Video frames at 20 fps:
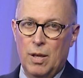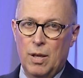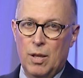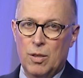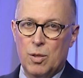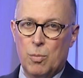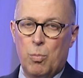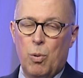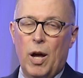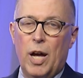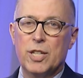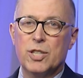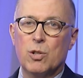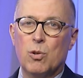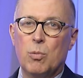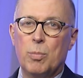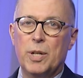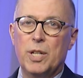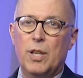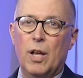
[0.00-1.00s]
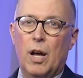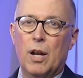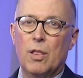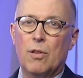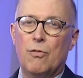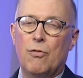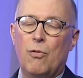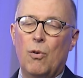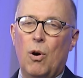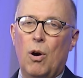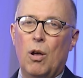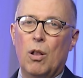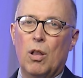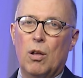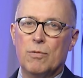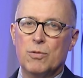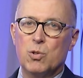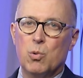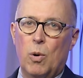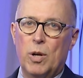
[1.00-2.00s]
The project will be done in the fall
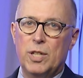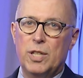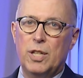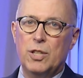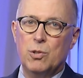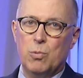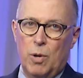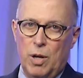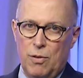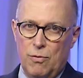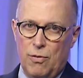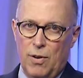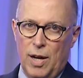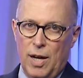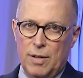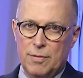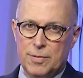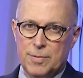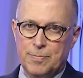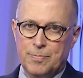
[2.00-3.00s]
of 2025.